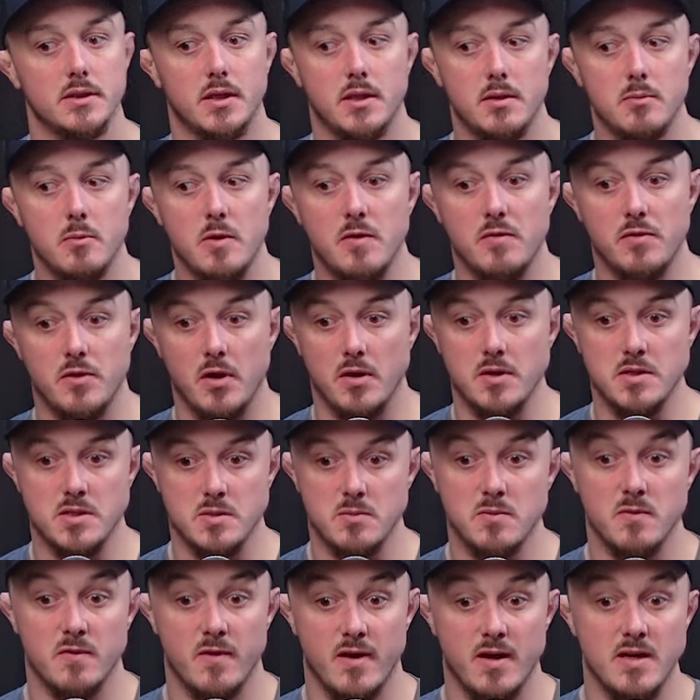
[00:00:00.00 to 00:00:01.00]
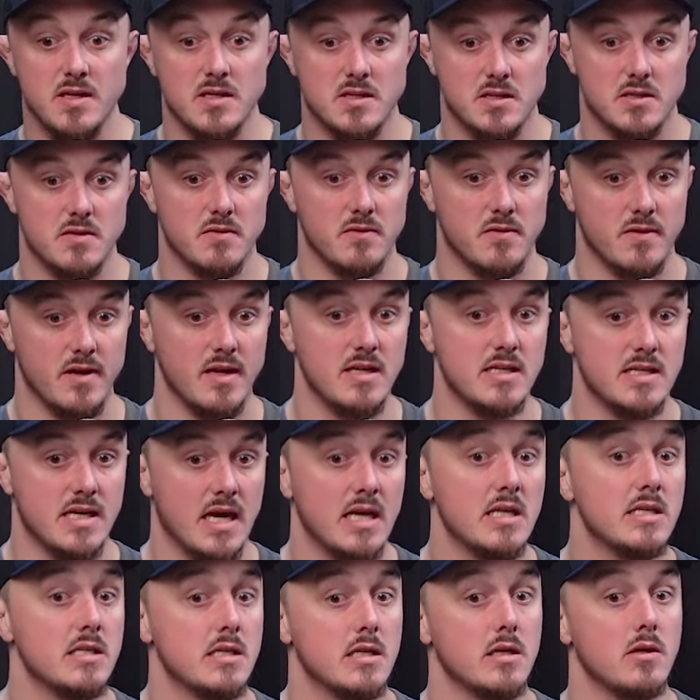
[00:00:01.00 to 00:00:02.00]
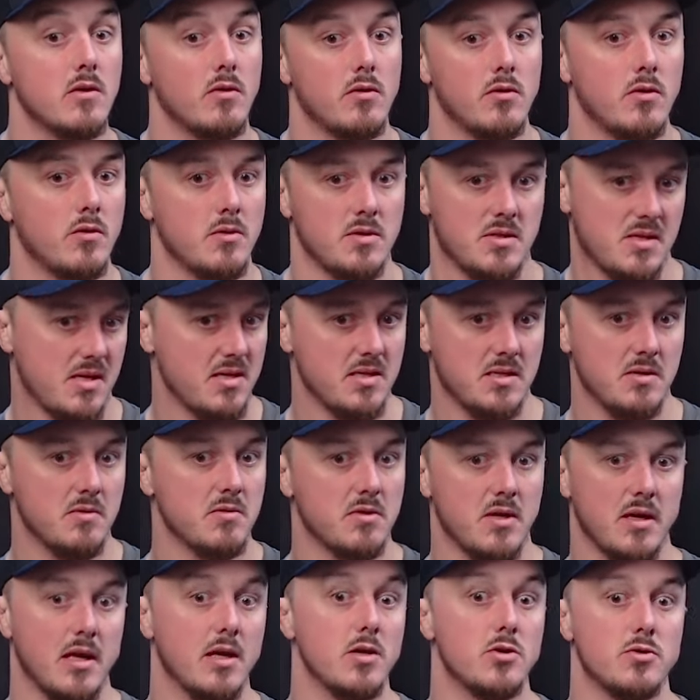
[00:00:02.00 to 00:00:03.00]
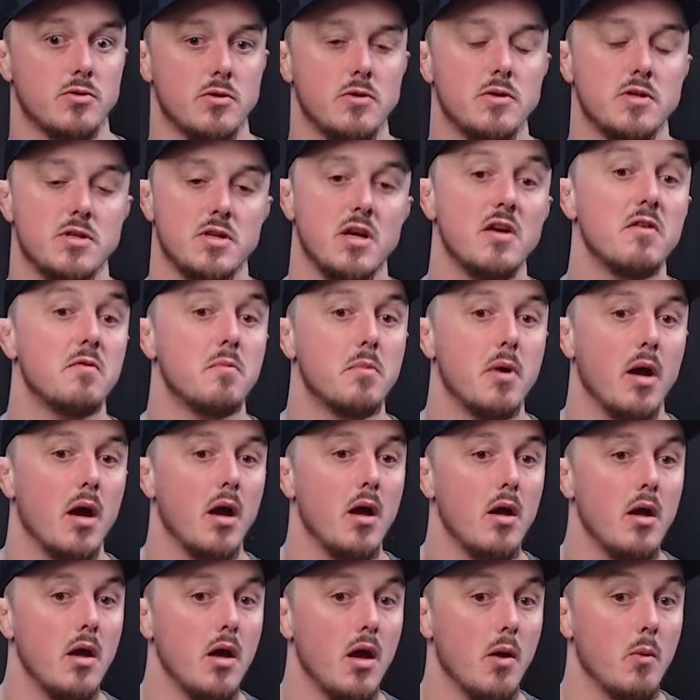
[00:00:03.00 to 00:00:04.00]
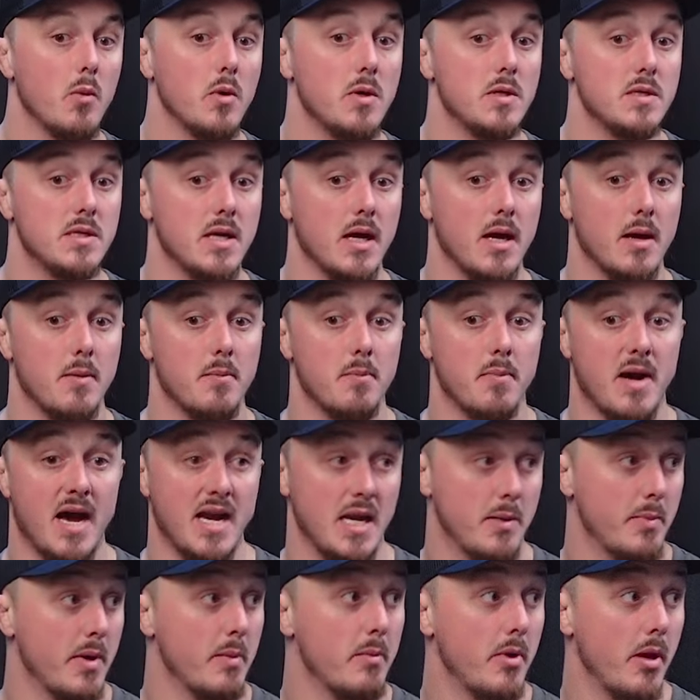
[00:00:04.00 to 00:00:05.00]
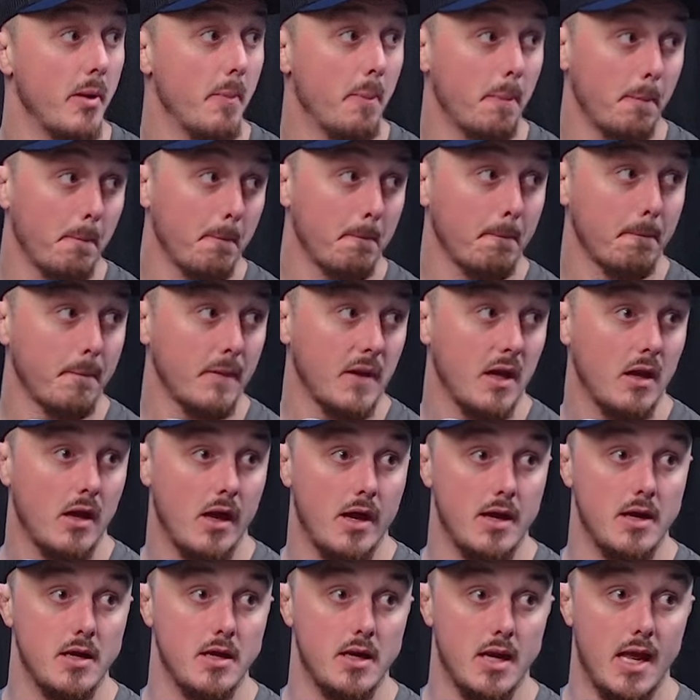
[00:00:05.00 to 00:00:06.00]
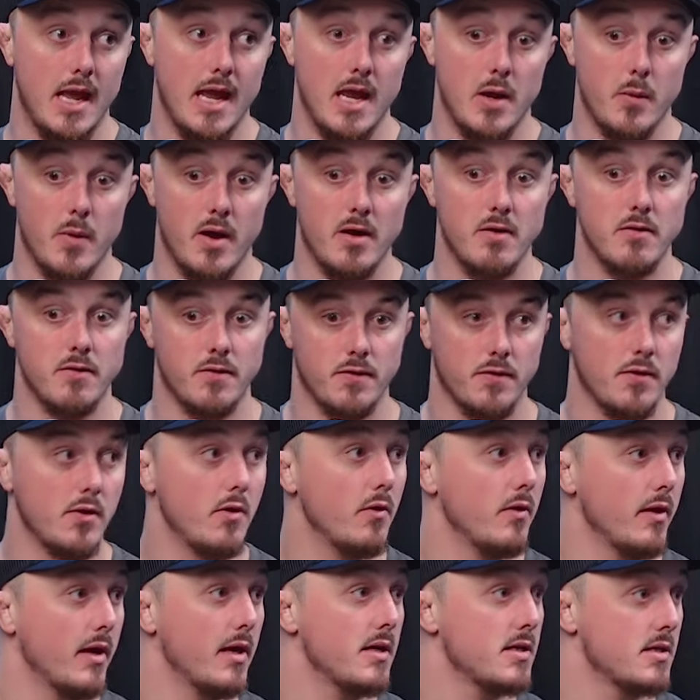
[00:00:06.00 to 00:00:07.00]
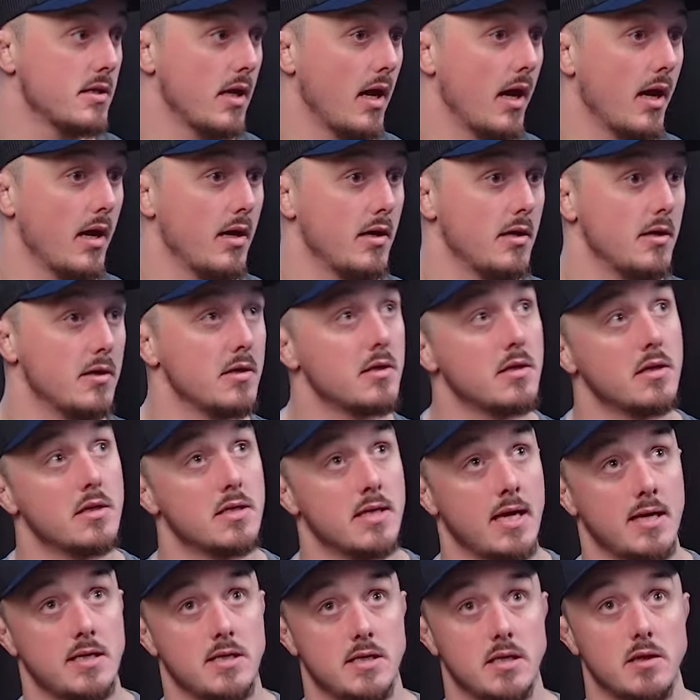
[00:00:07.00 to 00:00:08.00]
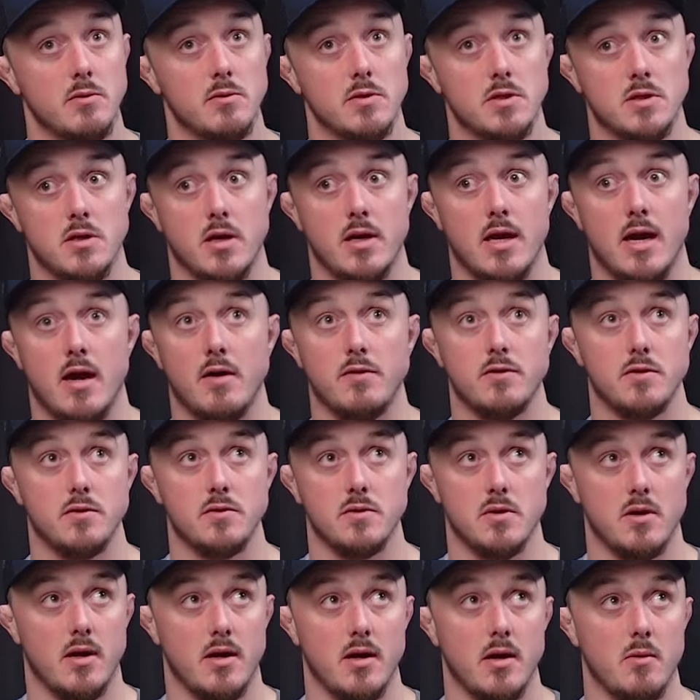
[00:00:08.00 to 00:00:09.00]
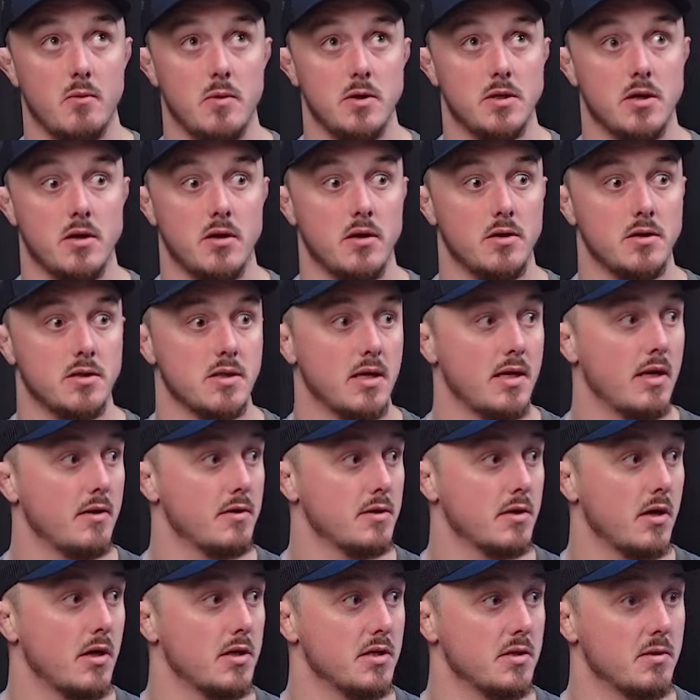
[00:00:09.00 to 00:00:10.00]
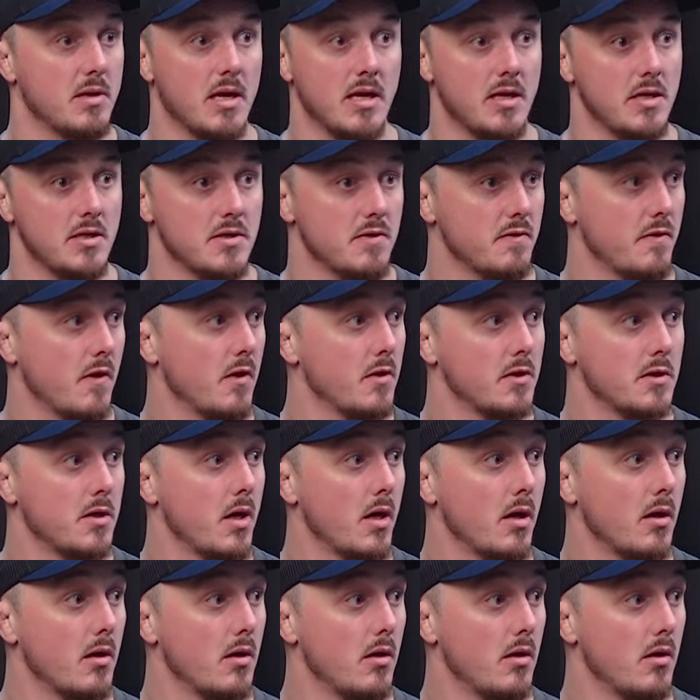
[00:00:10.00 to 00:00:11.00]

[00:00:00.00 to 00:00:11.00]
that we've done some very severe testing on, not since it was like intrusive, but was Paddy Pimblett. And he went through this, and the testing that was done afterwards, they're like, we don't understand how these guys' kidneys are functioning